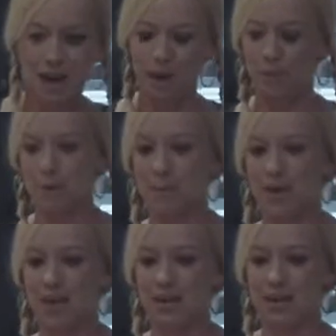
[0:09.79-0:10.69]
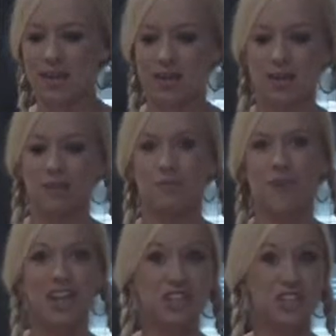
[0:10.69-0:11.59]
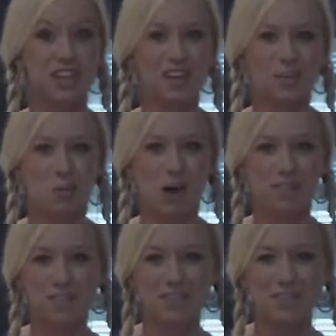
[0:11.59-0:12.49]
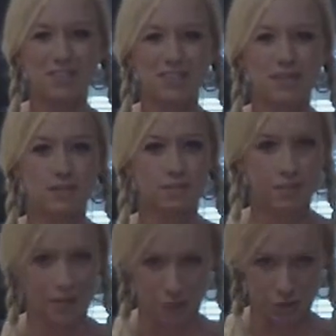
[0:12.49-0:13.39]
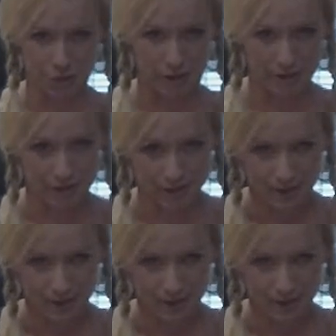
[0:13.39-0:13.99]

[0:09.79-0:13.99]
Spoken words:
I'll be making fried chicken and waffles, miniature,